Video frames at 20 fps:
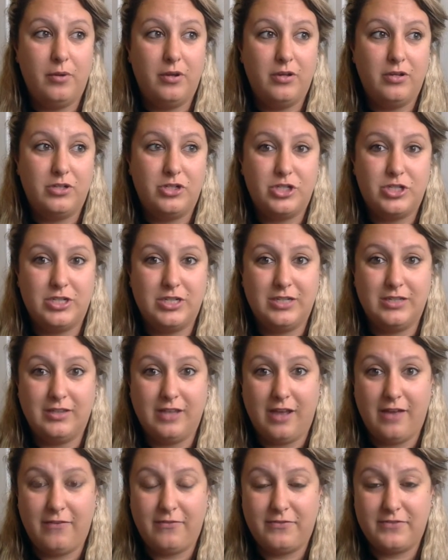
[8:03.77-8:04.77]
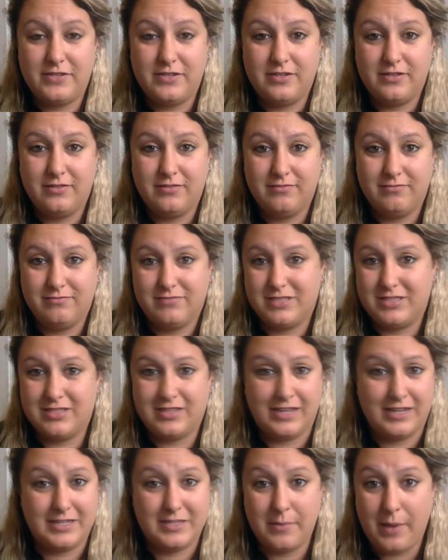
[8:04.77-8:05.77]
She left
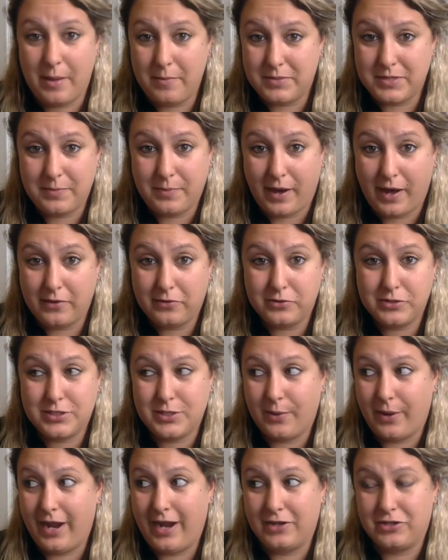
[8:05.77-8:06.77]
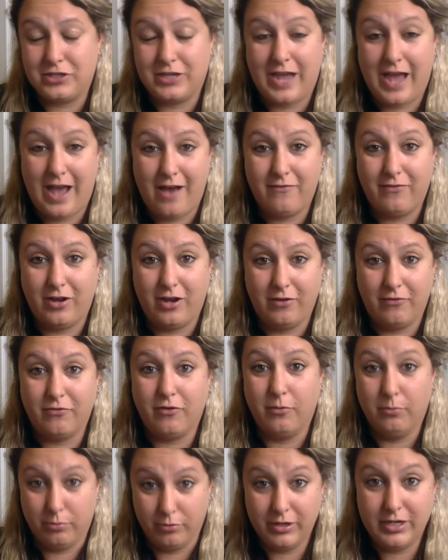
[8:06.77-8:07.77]
like some empty bottles, so I actually have a
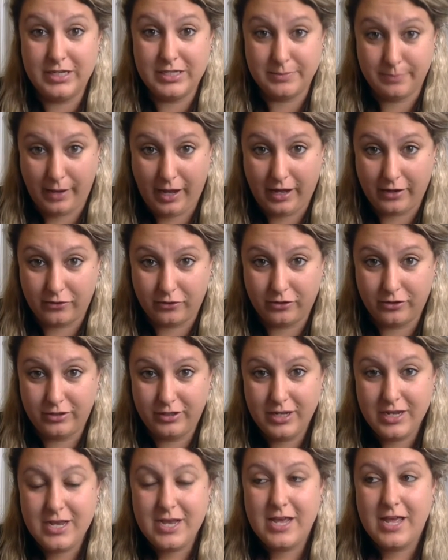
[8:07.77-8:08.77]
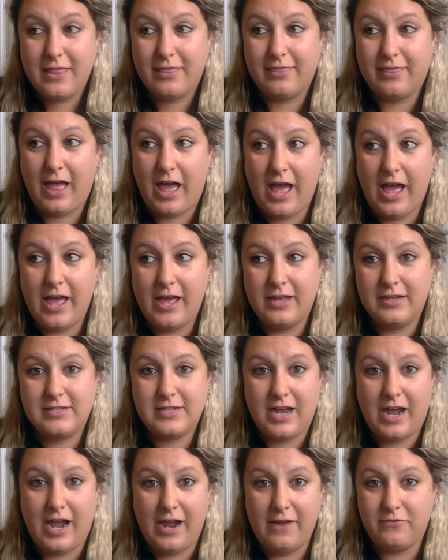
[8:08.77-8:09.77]
Febreze bottle that
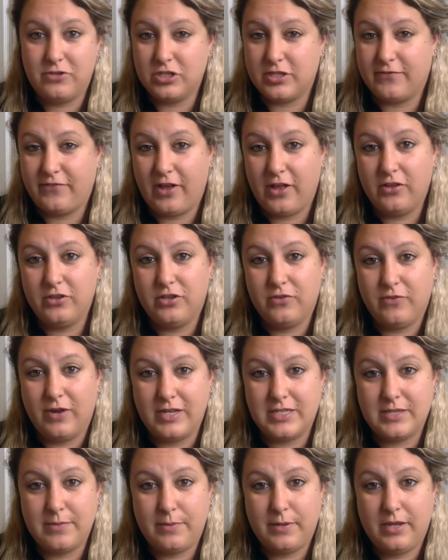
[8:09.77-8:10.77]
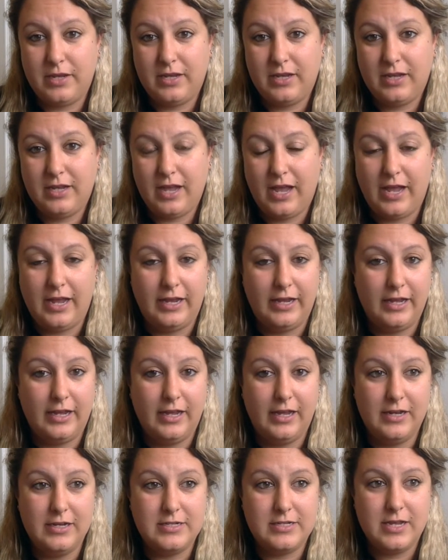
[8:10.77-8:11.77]
I've just followed the recipe,
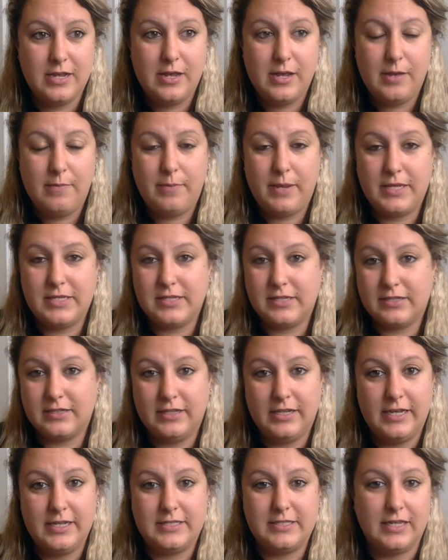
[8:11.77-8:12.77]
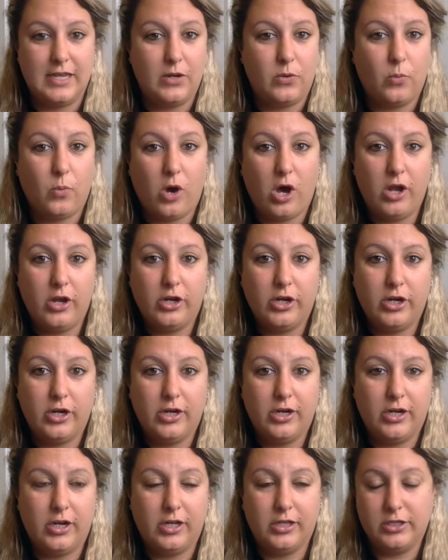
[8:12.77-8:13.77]
and basically it's like
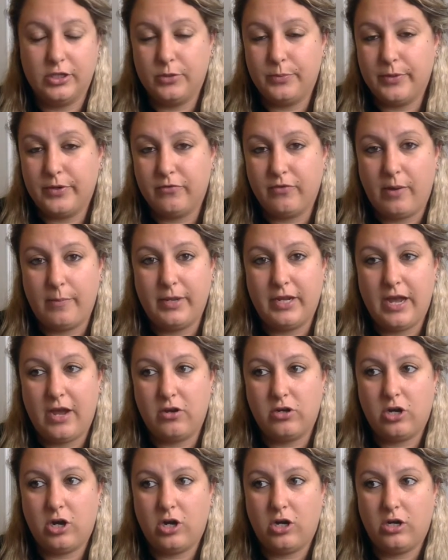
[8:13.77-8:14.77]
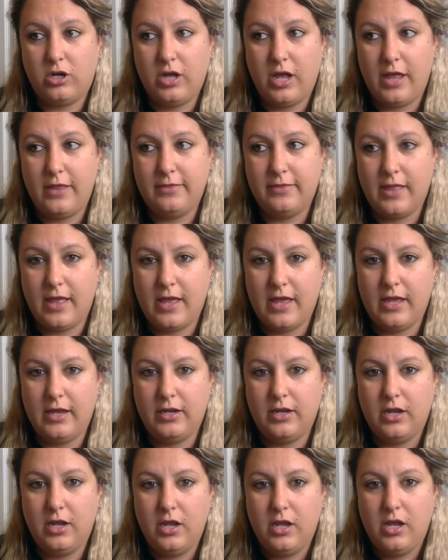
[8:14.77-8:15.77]
water, a little bit of rubbing alcohol, and then